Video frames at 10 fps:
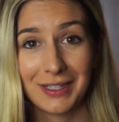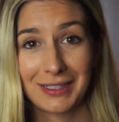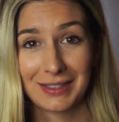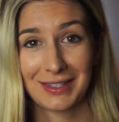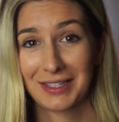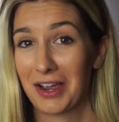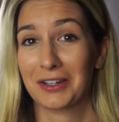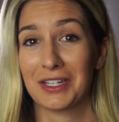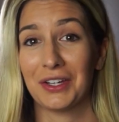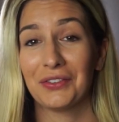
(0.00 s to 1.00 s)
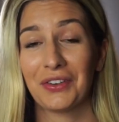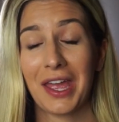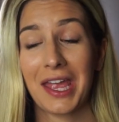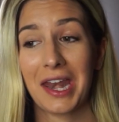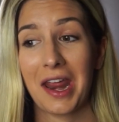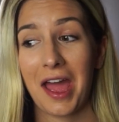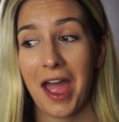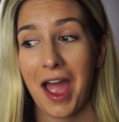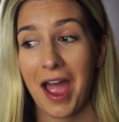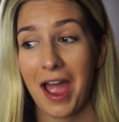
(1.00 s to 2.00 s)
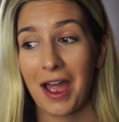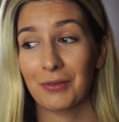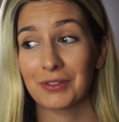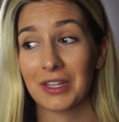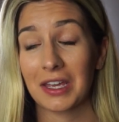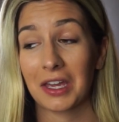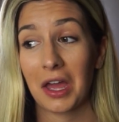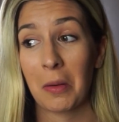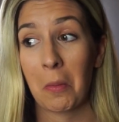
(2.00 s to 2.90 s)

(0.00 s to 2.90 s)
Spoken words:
and seductive, and I was like,